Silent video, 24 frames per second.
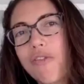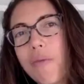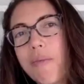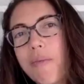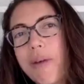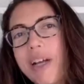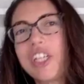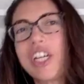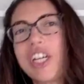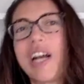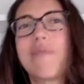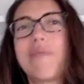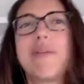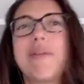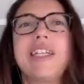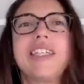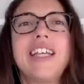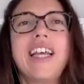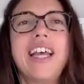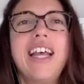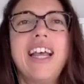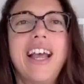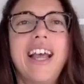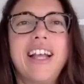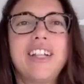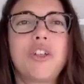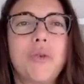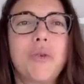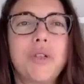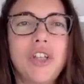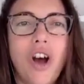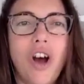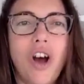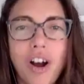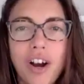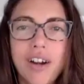what my job is. And so
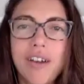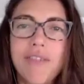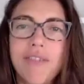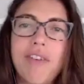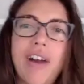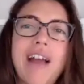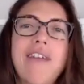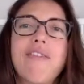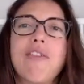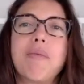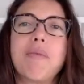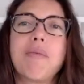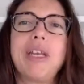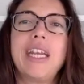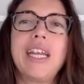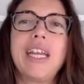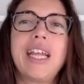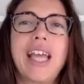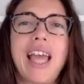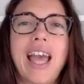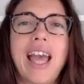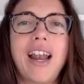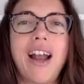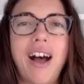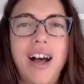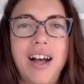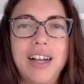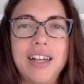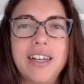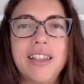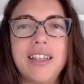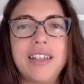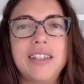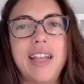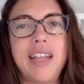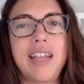it's hard for everybody to get
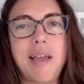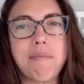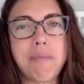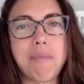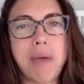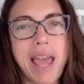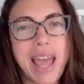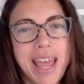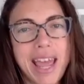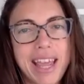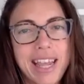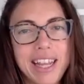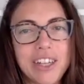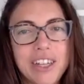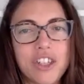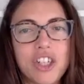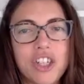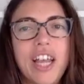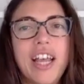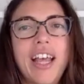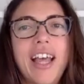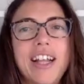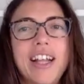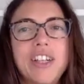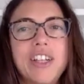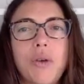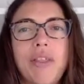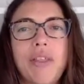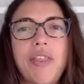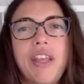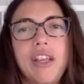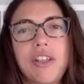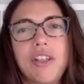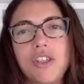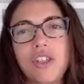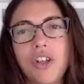onto the same page. And so I
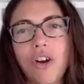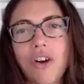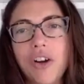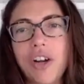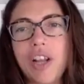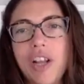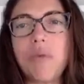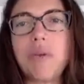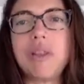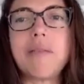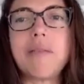think starting